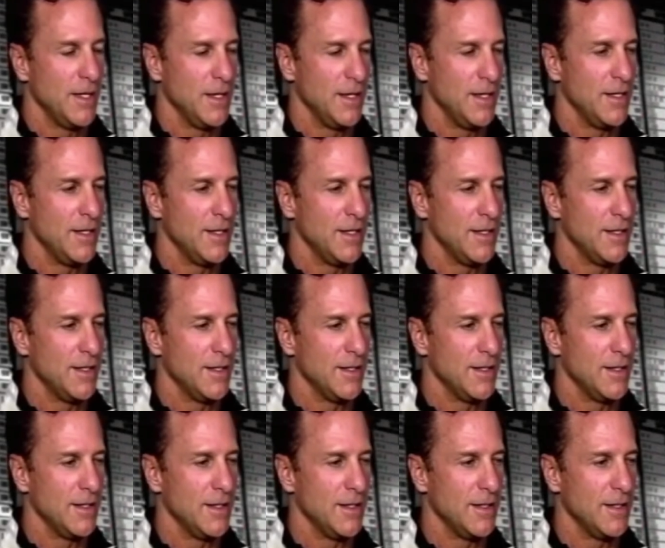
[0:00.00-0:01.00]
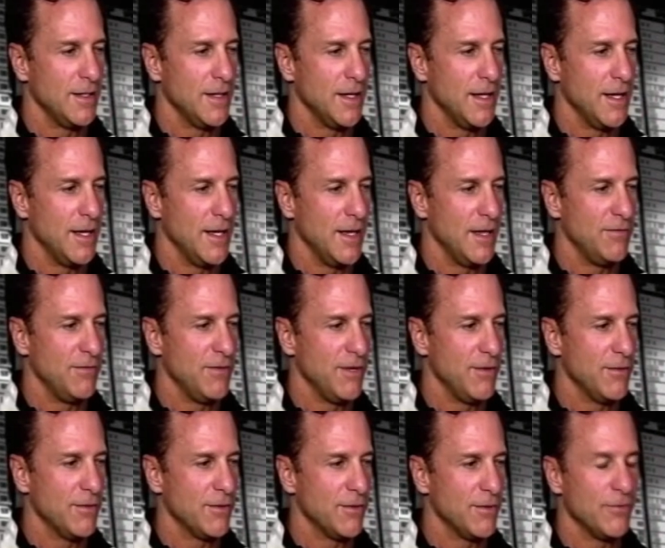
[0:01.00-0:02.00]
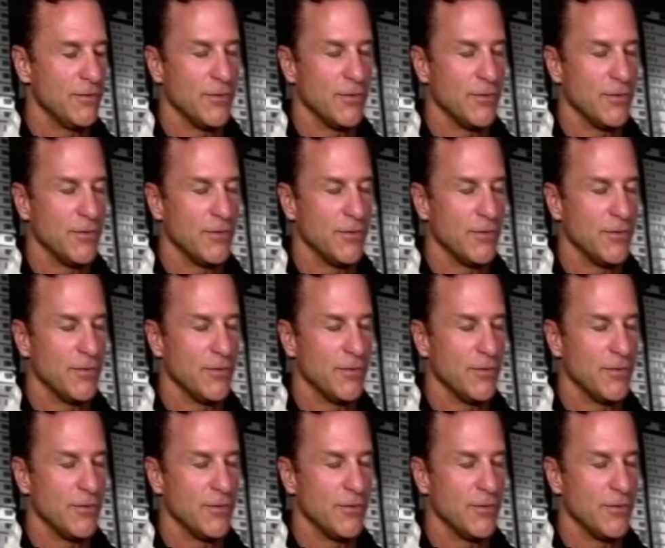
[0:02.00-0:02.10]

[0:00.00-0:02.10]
And I've never